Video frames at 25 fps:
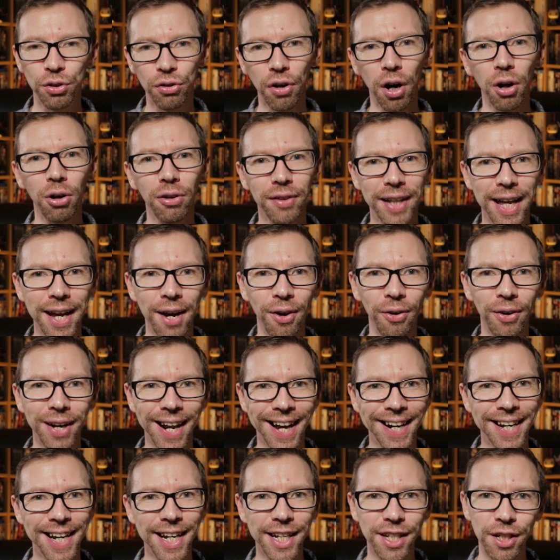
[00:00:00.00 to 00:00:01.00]
scroll down
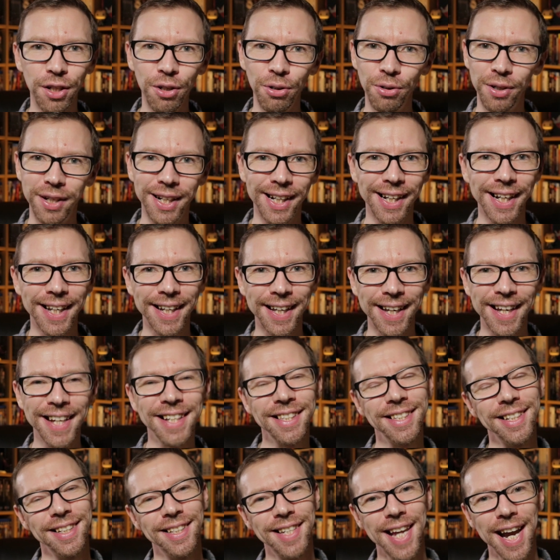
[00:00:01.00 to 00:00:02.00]
and then you click
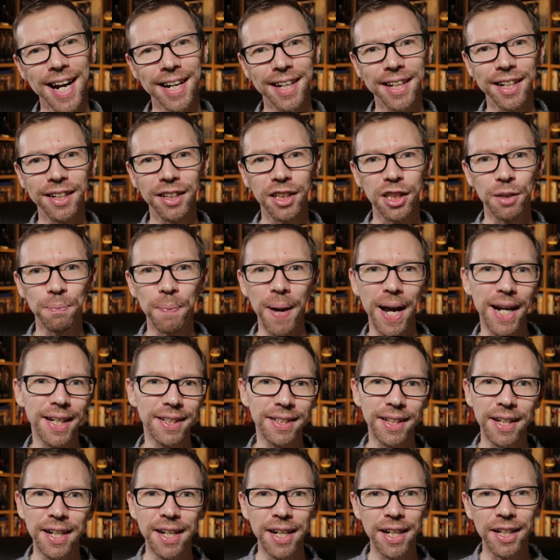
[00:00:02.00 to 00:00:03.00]
into technical
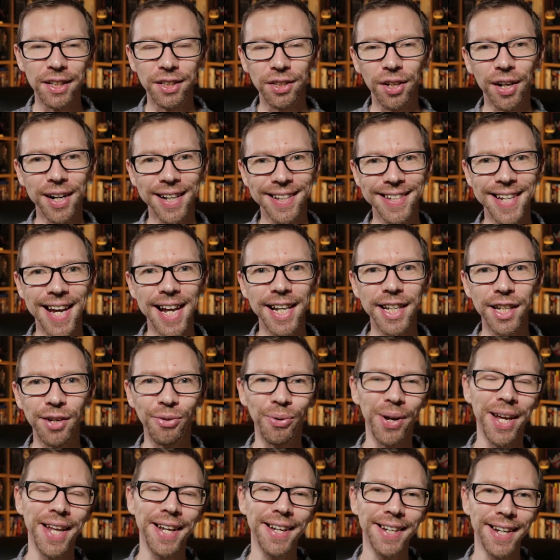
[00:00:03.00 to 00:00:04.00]
specs, it's going to tell
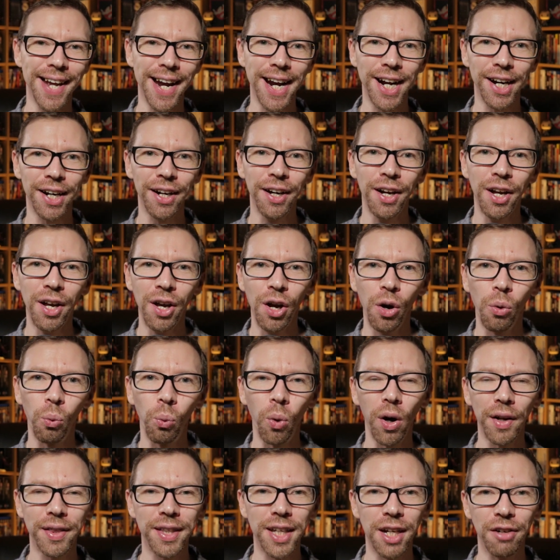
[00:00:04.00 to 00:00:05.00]
you in there
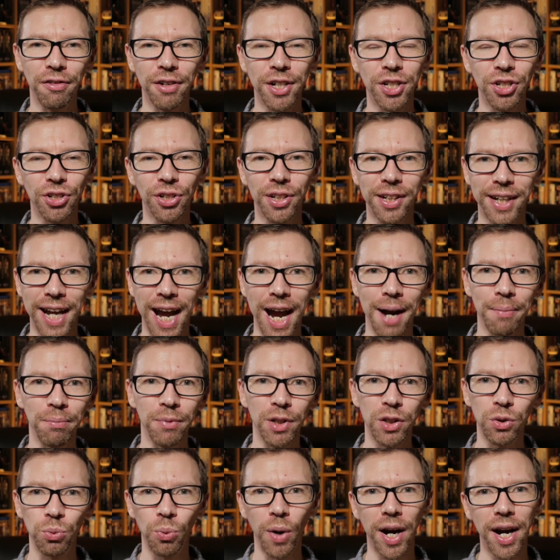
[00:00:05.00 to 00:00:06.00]
what what the original
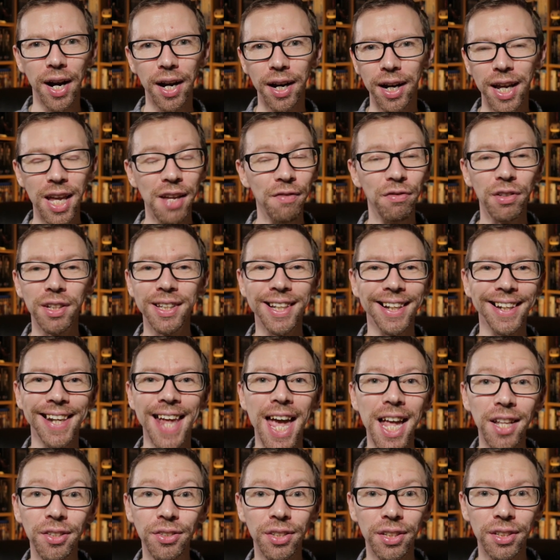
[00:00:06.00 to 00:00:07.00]
cameras were, even the
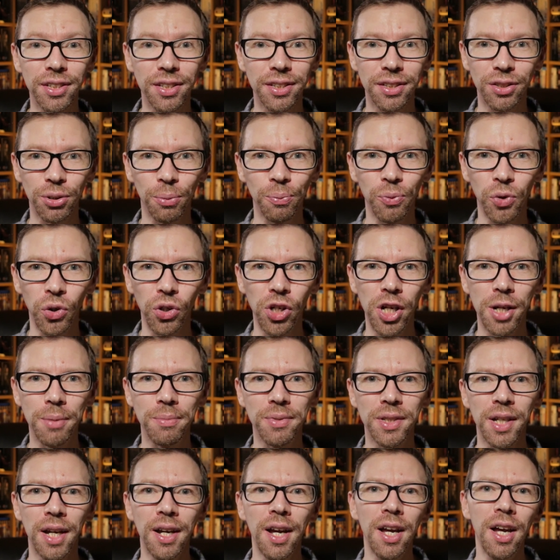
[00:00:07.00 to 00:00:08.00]
lenses
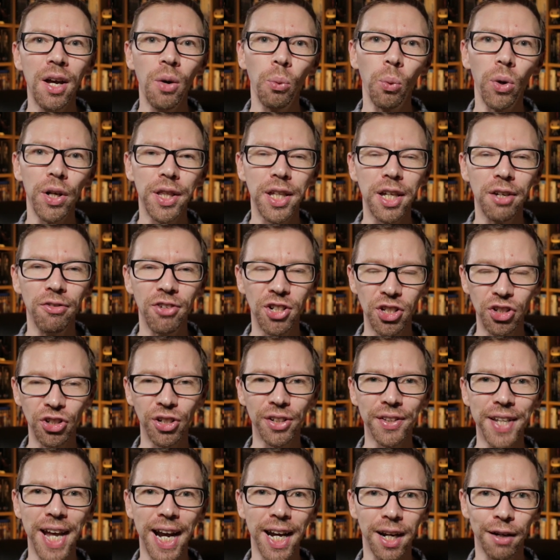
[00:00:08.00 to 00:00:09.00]
sometimes, what the
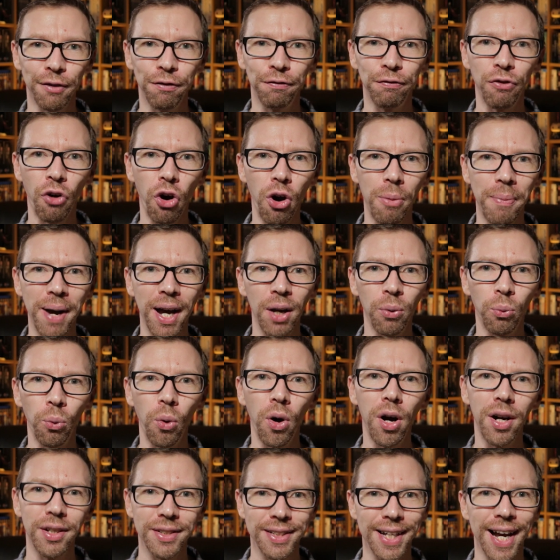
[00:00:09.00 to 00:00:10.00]
original negative format
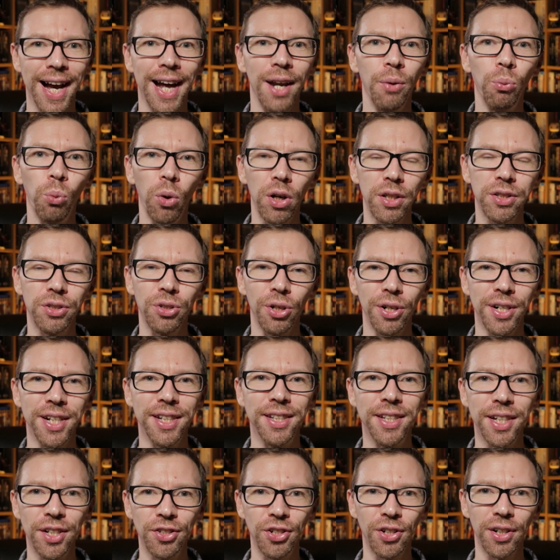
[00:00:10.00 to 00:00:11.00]
was, and what sort
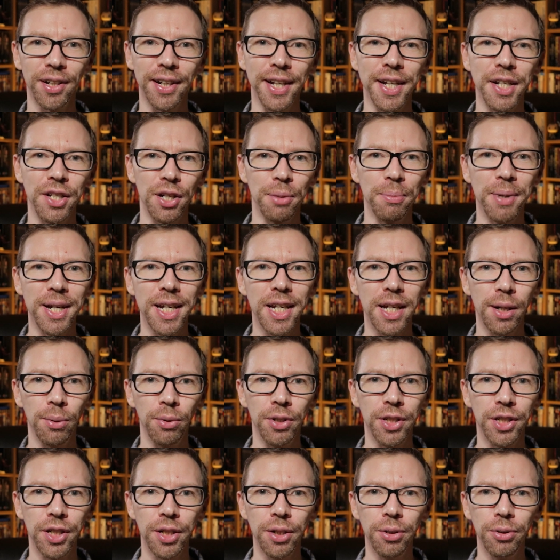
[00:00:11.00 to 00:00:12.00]
of digital intermediate
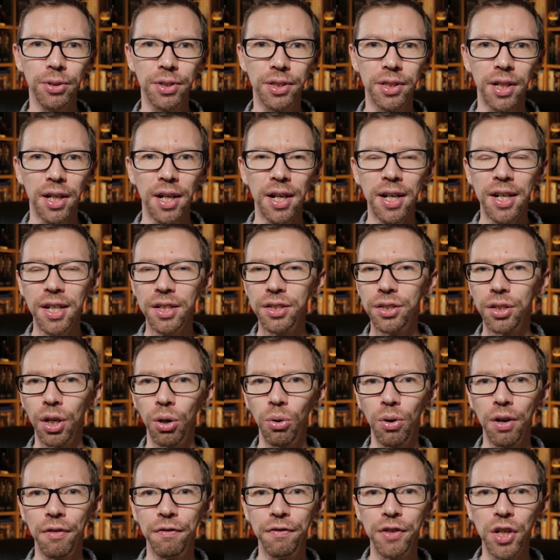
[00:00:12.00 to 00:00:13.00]
was used.
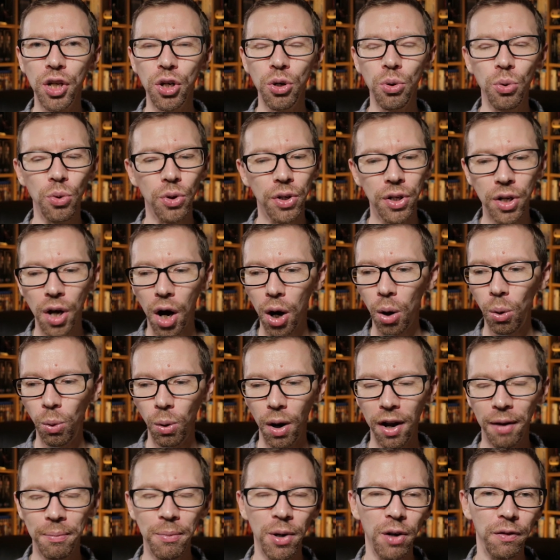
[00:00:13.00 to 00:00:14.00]
So if you
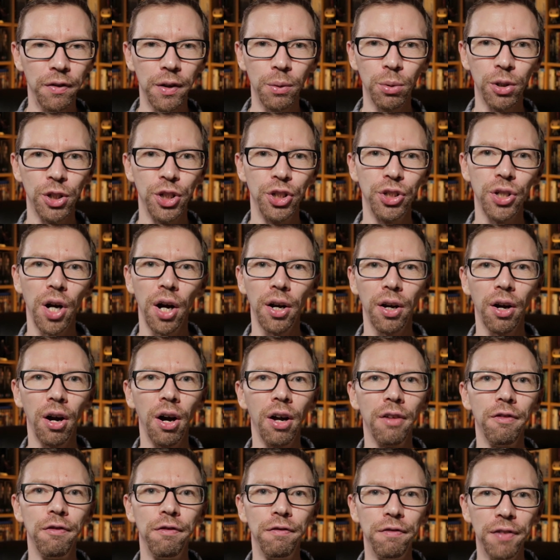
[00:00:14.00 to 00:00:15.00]
know a movie was shot
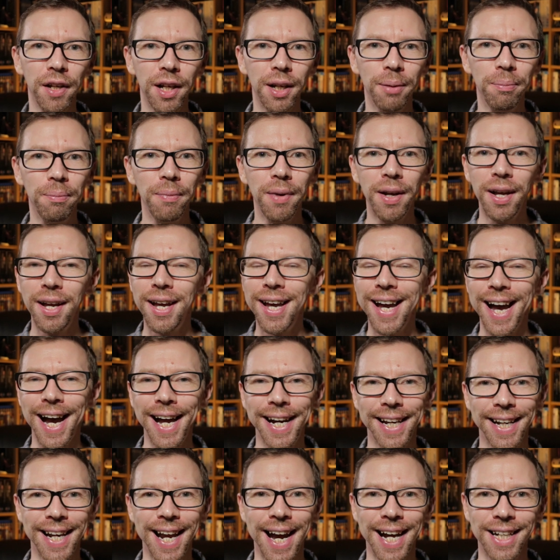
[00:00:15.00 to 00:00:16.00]
on film
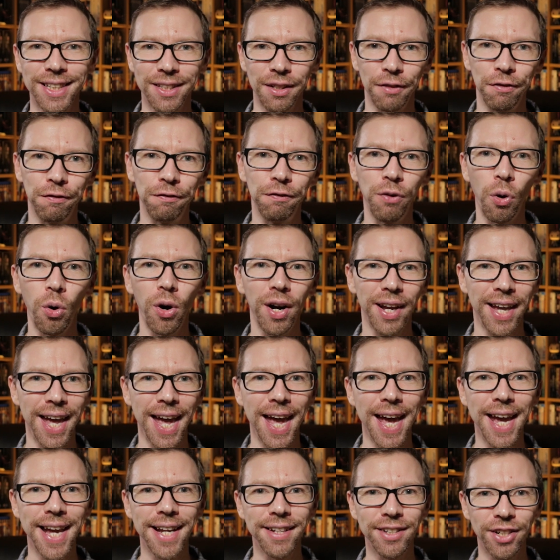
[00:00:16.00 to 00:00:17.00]
and it has a
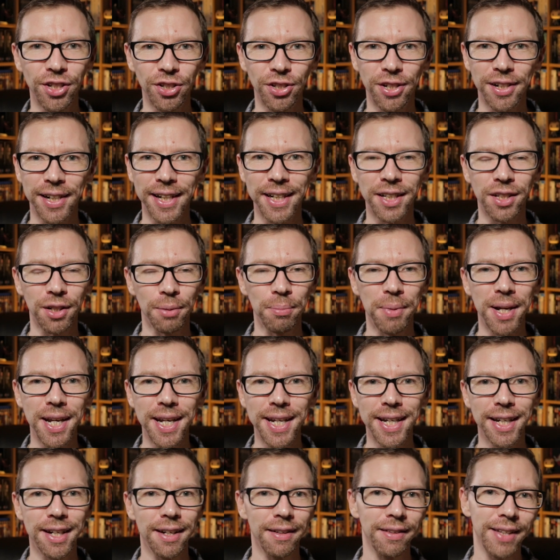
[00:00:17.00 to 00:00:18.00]
4K digital
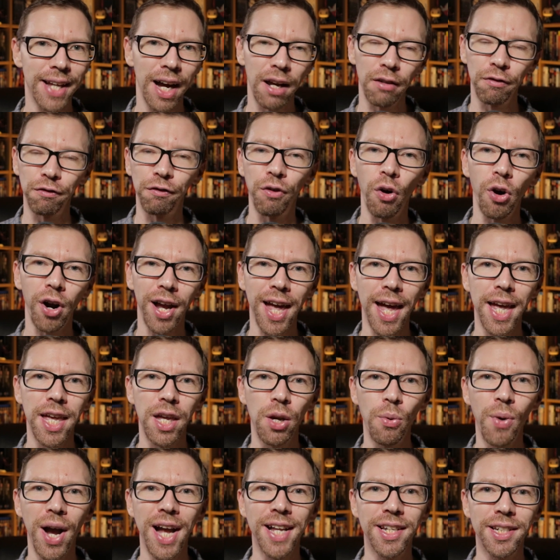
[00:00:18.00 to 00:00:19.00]
intermediate, that
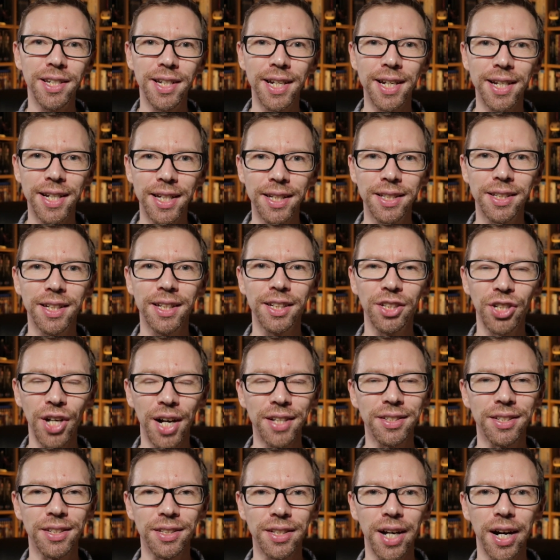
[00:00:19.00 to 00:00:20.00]
4K UHD disc,
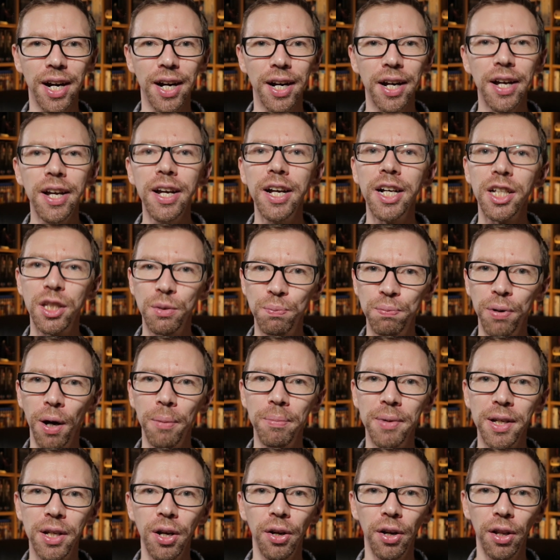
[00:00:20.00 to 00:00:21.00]
chances are it's
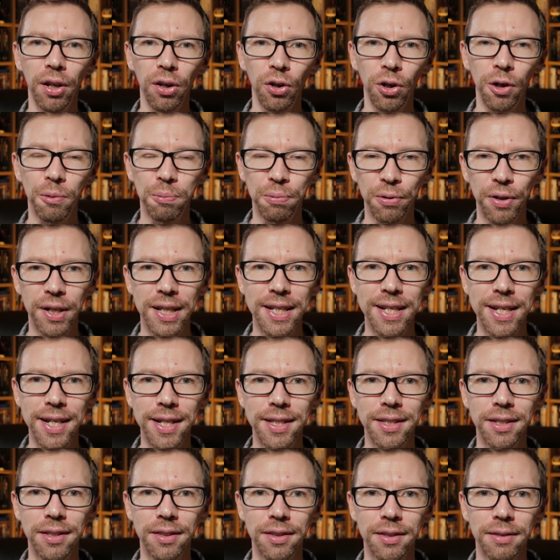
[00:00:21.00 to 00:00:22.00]
probably going to look pretty
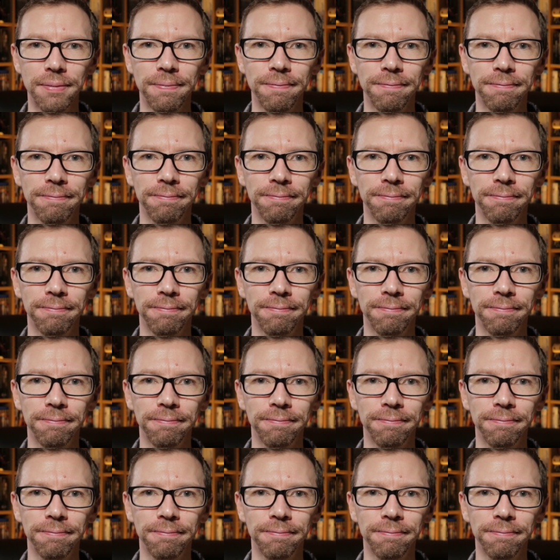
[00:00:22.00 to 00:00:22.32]
decent.